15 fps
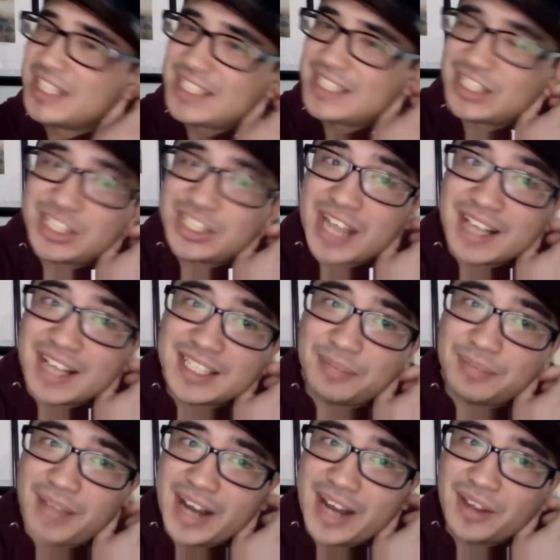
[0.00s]
shedding
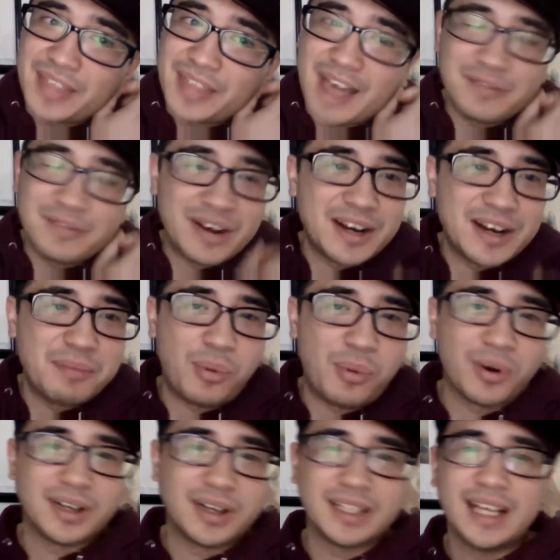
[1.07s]
some light on that. Very
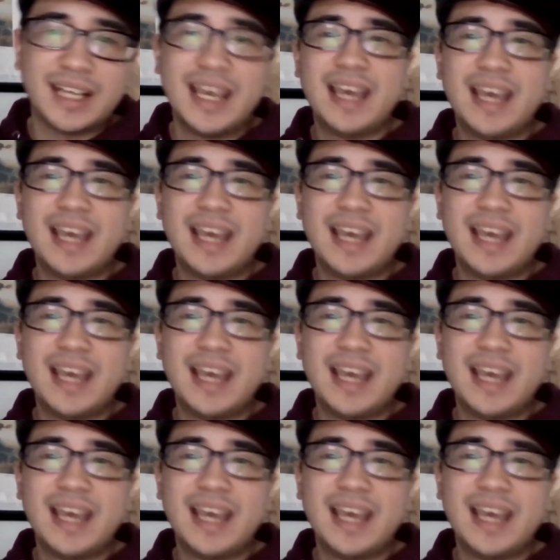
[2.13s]
important.